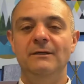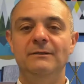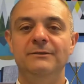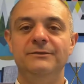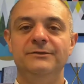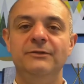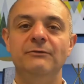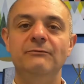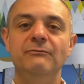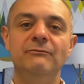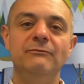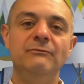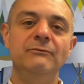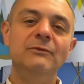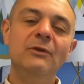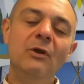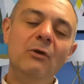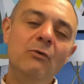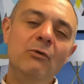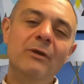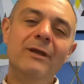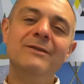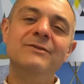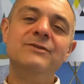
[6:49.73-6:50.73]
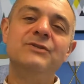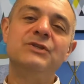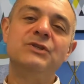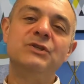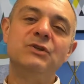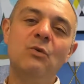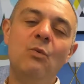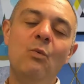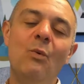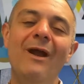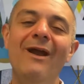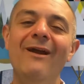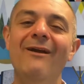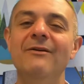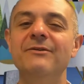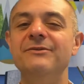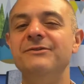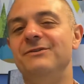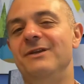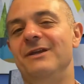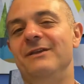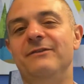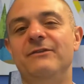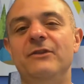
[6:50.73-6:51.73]
So Logan Square
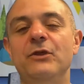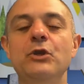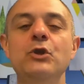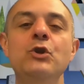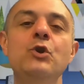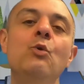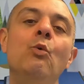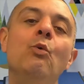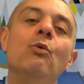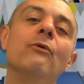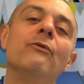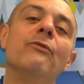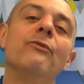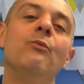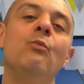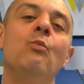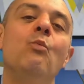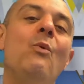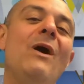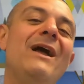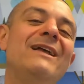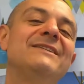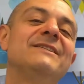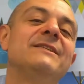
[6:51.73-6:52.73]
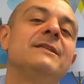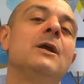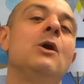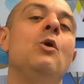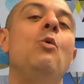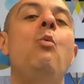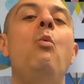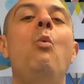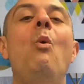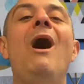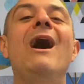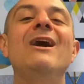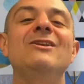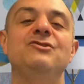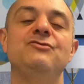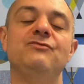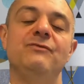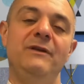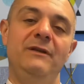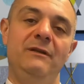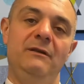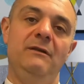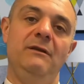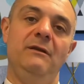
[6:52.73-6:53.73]
is like the northwest
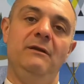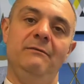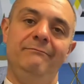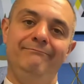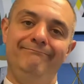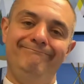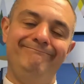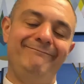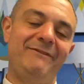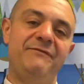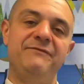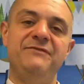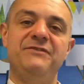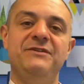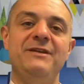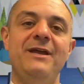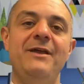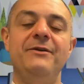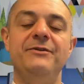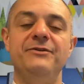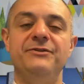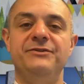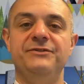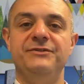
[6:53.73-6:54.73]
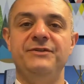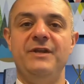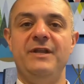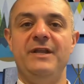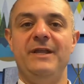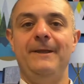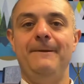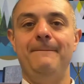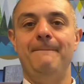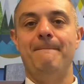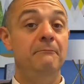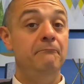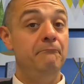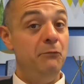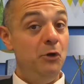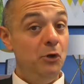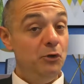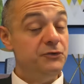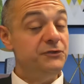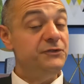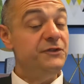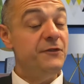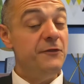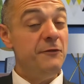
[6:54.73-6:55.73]
quadrant of Center City.
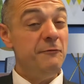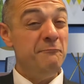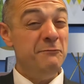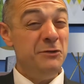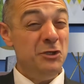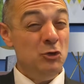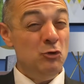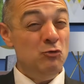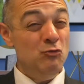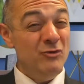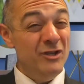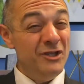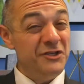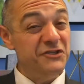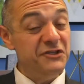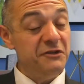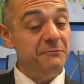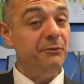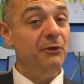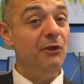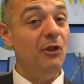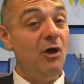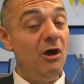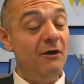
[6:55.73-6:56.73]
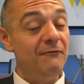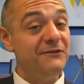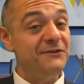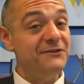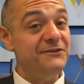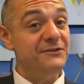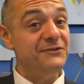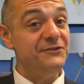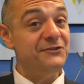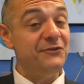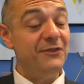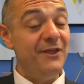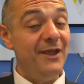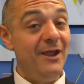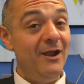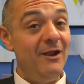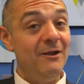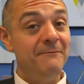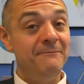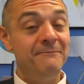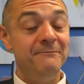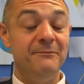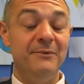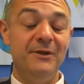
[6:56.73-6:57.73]
Most of the municipal offices are
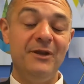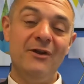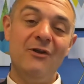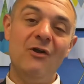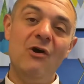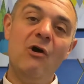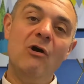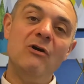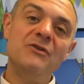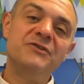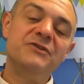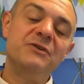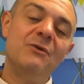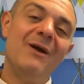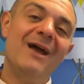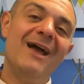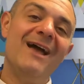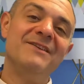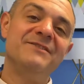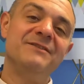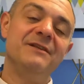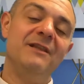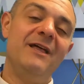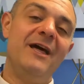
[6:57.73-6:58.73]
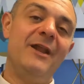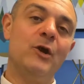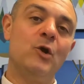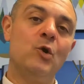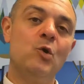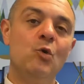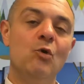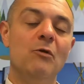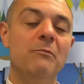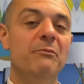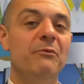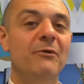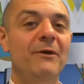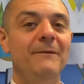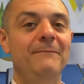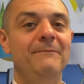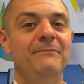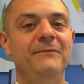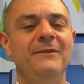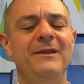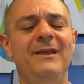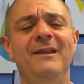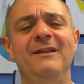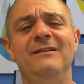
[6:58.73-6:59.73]
there, but it also has a lot of corporate
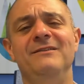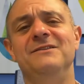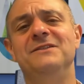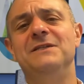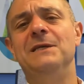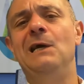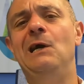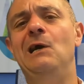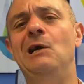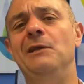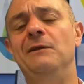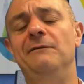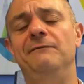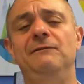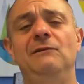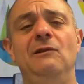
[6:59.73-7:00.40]
and a ton of